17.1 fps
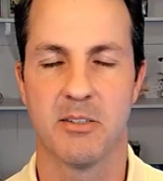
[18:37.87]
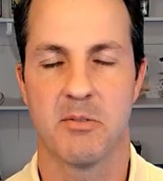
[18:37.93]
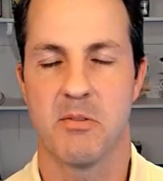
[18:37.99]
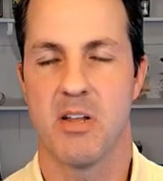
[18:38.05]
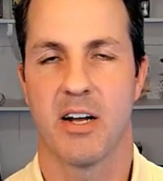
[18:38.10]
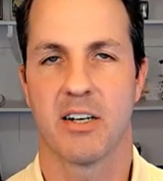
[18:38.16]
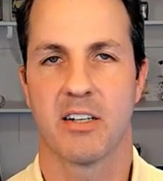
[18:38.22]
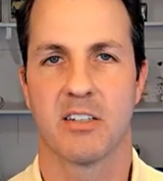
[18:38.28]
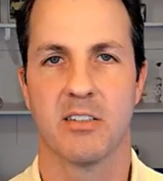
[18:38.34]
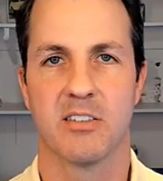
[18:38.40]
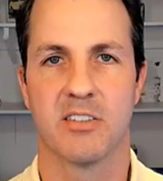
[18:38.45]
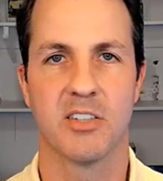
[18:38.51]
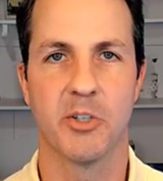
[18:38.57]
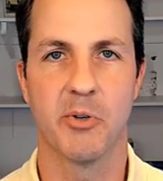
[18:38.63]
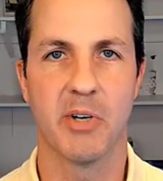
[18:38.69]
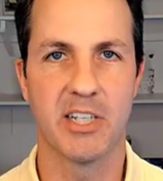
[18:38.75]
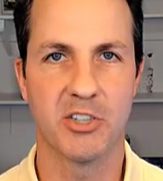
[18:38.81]
a
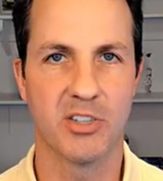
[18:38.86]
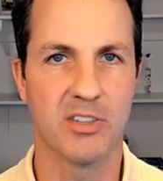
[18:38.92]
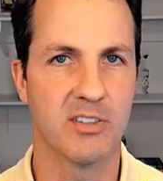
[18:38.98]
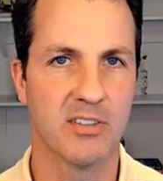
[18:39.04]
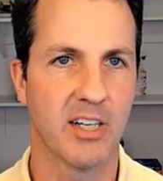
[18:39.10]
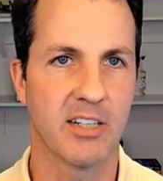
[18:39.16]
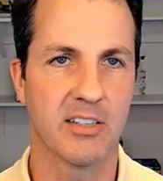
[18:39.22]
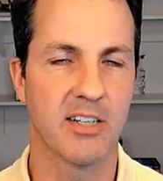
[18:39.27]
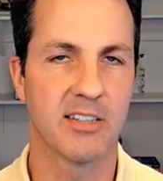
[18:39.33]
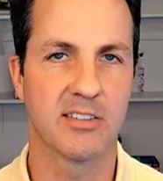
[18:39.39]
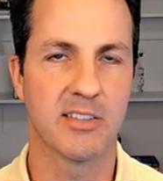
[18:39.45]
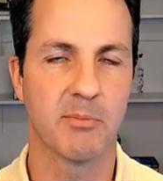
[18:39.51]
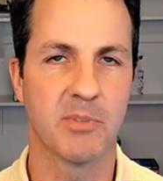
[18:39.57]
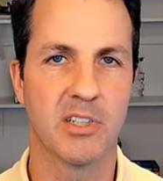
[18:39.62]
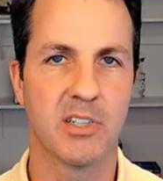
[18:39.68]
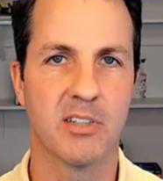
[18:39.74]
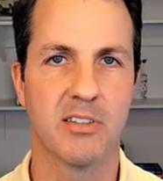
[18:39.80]
consideration, not
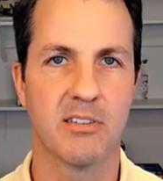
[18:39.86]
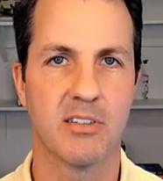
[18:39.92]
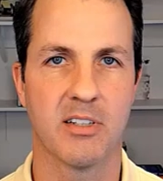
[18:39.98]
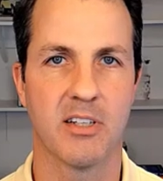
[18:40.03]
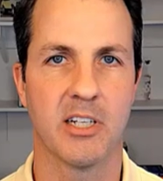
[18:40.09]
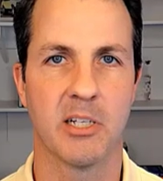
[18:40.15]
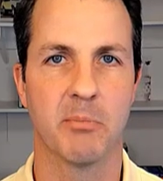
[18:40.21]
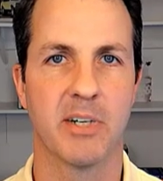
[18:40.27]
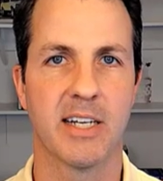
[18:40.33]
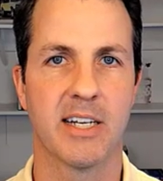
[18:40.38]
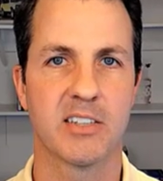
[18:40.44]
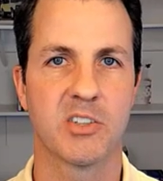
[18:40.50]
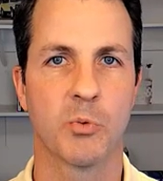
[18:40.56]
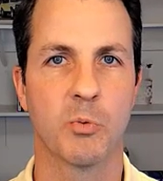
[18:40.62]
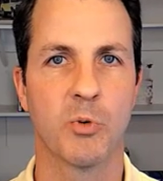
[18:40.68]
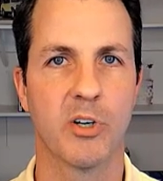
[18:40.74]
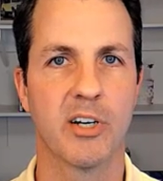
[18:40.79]
something that anybody has
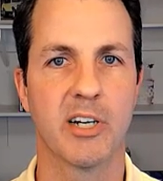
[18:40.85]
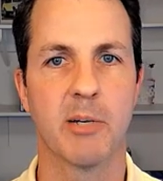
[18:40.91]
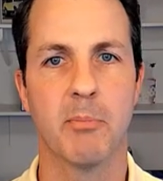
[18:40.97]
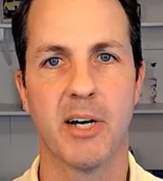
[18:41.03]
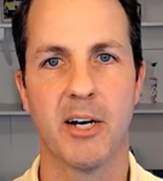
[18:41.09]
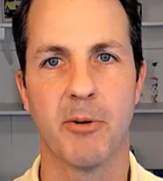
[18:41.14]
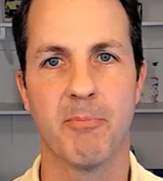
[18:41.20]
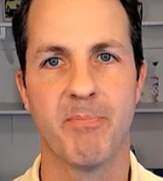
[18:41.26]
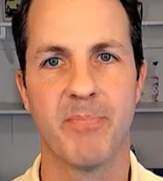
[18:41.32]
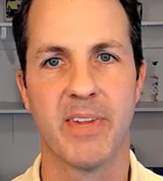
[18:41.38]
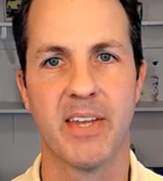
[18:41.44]
to worry about.